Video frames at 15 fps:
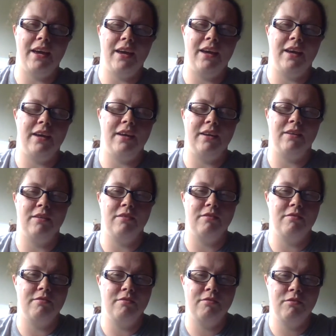
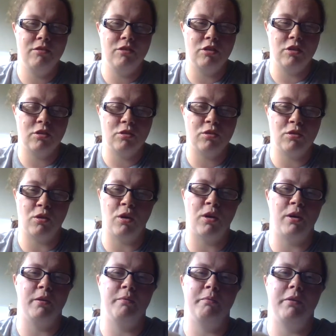And just
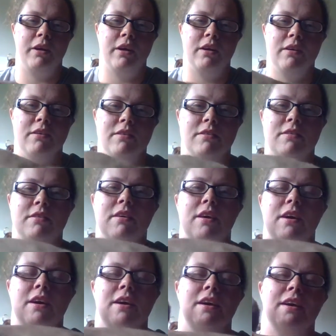start, because
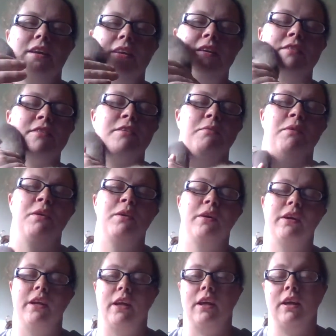this
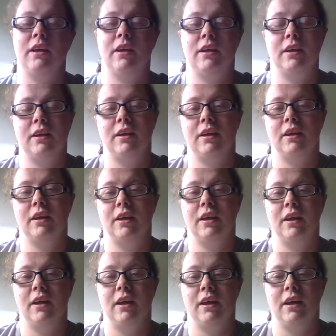community
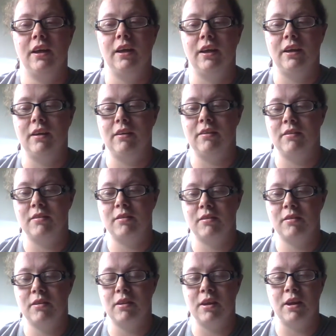
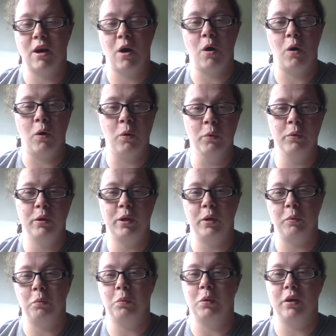is the
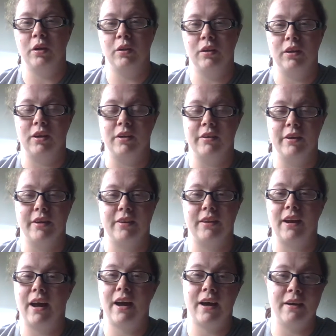only one on the internet
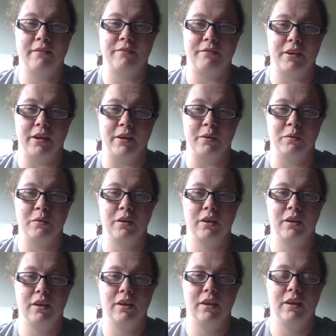that I've found
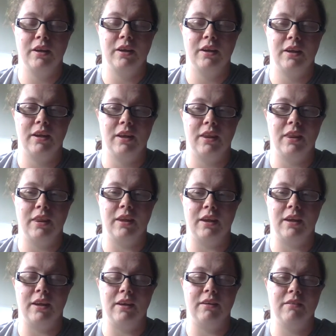
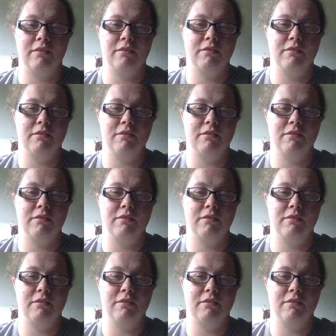that